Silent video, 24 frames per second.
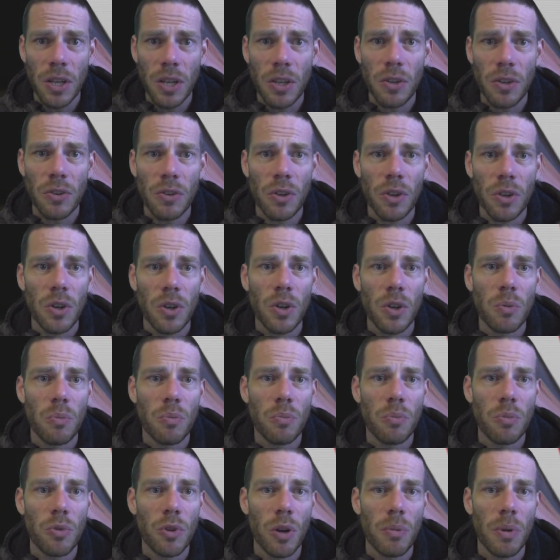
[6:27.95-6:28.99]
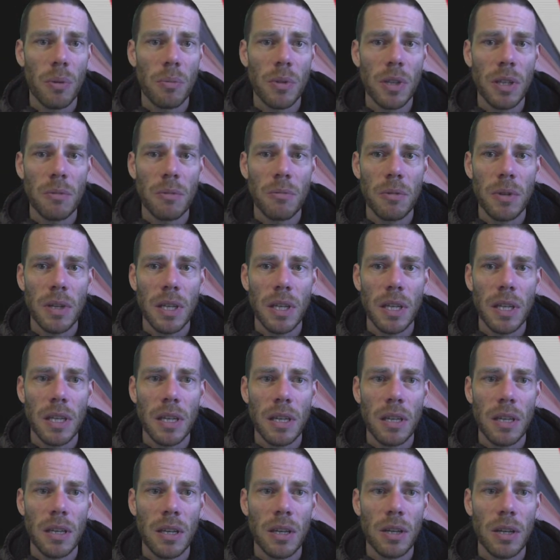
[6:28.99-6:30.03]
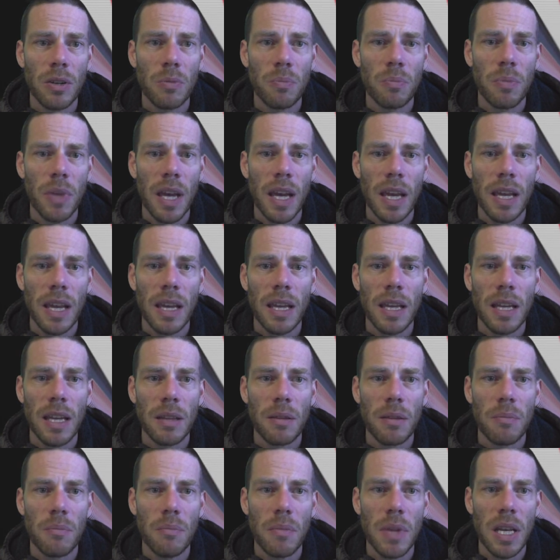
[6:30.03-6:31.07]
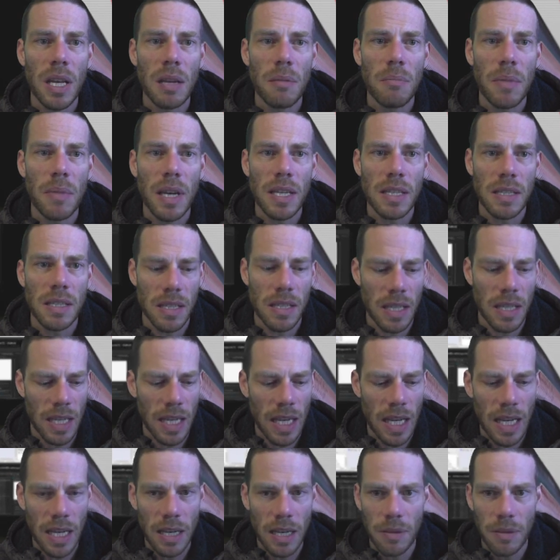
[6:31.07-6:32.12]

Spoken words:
So probably we go back and minimize it again,